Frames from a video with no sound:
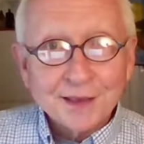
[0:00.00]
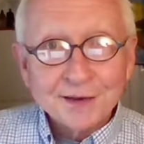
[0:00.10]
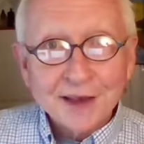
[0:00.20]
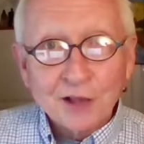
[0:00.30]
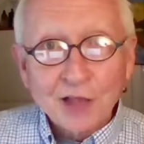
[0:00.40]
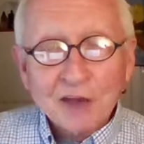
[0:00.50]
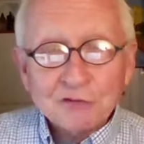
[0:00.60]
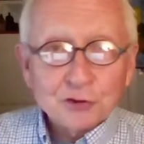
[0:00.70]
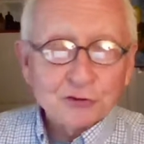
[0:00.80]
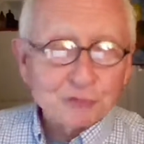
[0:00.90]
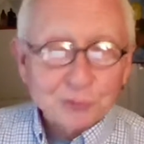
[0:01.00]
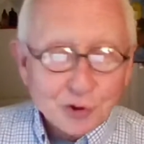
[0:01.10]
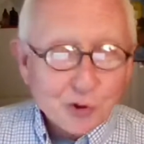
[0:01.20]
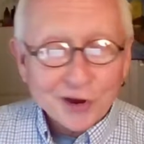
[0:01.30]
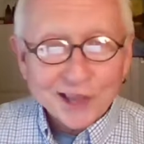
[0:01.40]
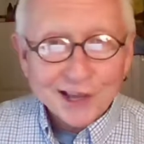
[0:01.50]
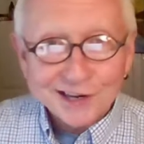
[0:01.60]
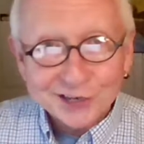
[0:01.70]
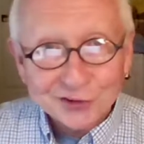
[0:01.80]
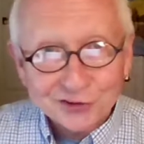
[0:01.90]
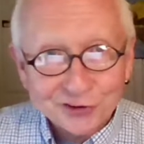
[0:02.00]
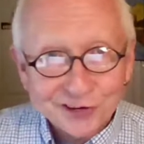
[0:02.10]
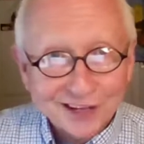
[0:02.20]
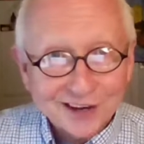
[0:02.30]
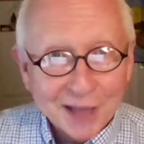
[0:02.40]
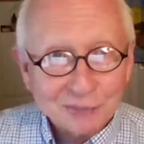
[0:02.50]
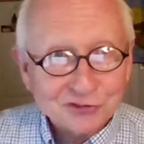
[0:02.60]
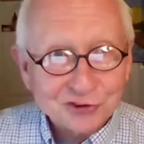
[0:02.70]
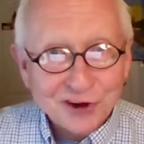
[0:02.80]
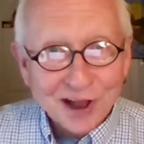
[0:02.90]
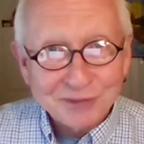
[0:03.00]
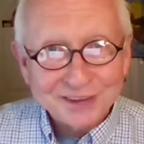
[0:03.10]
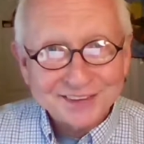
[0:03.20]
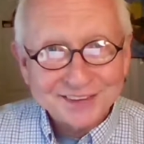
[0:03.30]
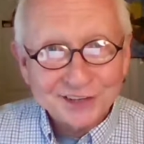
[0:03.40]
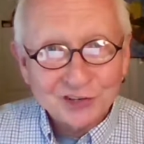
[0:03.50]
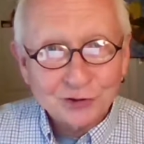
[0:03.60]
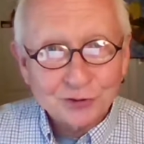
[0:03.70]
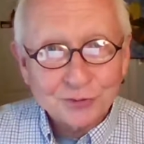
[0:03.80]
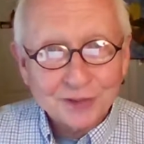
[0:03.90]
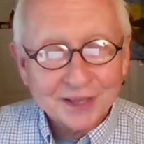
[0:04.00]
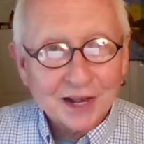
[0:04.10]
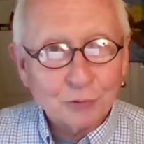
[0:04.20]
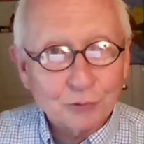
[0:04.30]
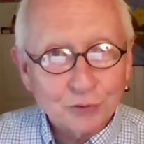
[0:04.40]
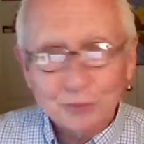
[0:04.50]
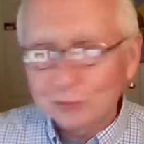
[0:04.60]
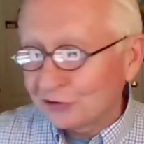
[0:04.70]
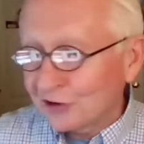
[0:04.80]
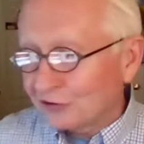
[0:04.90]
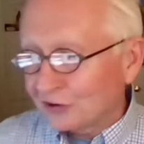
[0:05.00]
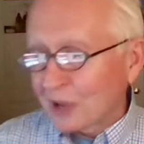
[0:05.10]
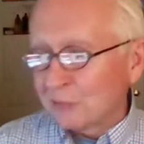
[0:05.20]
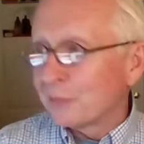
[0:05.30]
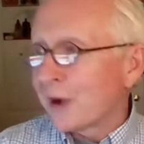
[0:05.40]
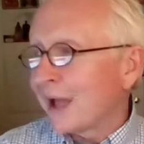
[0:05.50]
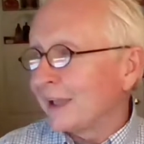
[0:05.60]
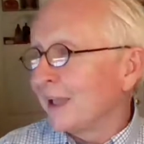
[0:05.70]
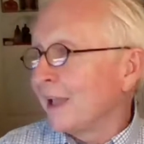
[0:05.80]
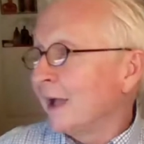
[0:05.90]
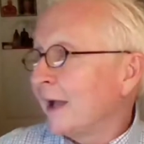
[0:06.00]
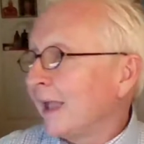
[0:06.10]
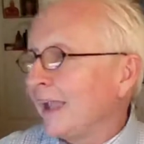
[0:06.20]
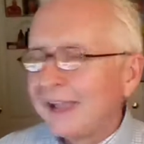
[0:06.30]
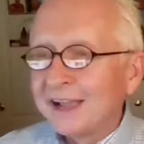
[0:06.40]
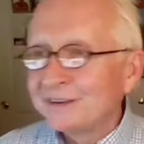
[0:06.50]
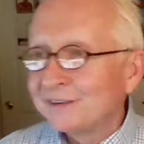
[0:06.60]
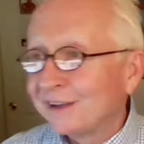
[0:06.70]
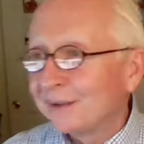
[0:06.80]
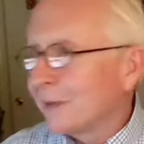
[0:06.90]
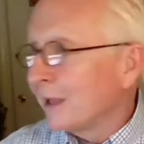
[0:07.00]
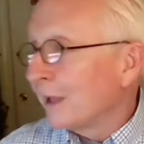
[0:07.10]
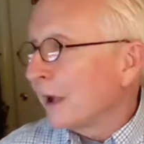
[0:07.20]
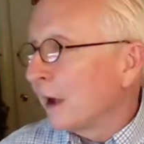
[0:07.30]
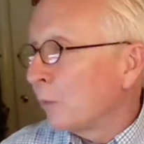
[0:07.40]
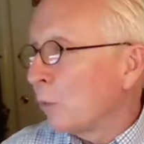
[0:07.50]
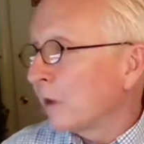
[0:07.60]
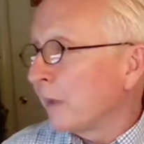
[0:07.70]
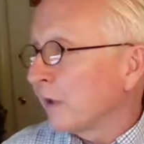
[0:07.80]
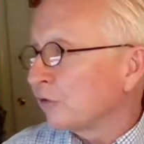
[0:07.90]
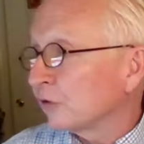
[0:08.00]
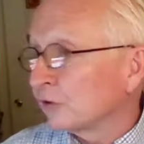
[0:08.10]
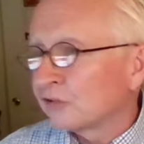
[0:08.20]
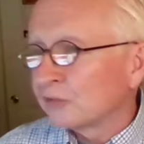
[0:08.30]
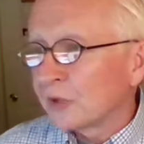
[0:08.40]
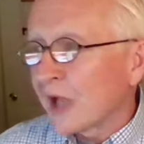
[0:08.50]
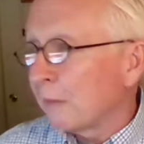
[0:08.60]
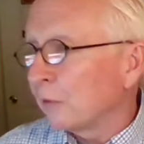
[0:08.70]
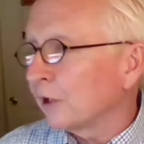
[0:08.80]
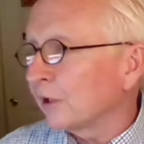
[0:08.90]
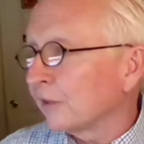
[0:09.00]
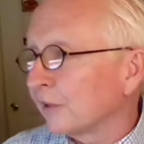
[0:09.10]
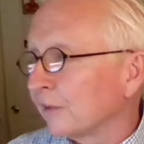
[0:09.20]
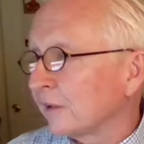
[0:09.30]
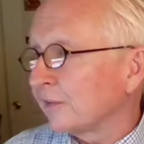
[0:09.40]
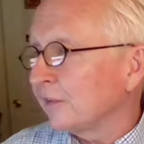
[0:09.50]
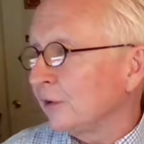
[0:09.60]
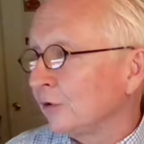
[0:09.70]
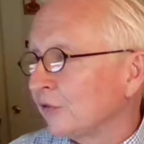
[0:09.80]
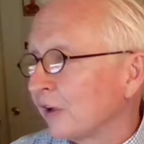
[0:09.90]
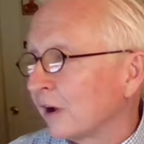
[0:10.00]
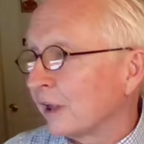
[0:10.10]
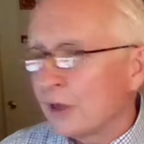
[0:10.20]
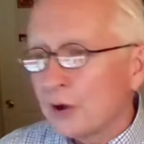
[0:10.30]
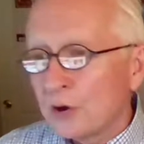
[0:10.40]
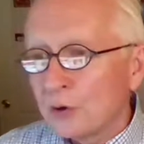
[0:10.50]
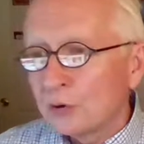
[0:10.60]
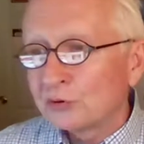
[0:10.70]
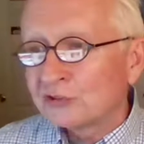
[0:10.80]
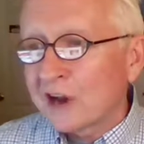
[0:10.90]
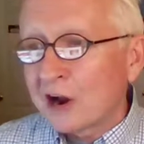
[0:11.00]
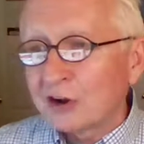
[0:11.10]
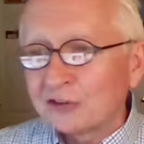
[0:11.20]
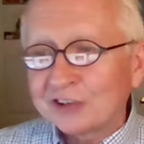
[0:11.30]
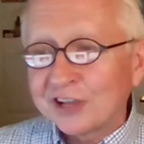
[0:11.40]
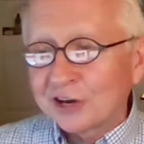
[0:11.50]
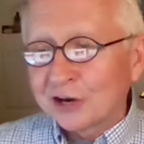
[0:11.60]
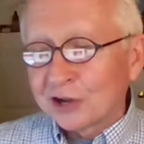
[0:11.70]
Now, a lot of you are from the corrugated industry, and I'm sure I'll be seeing you. And I really appreciate you coming by. And want to make sure there's some comment. Look at this. Let's see who's there. Hello, Sharon Skinner.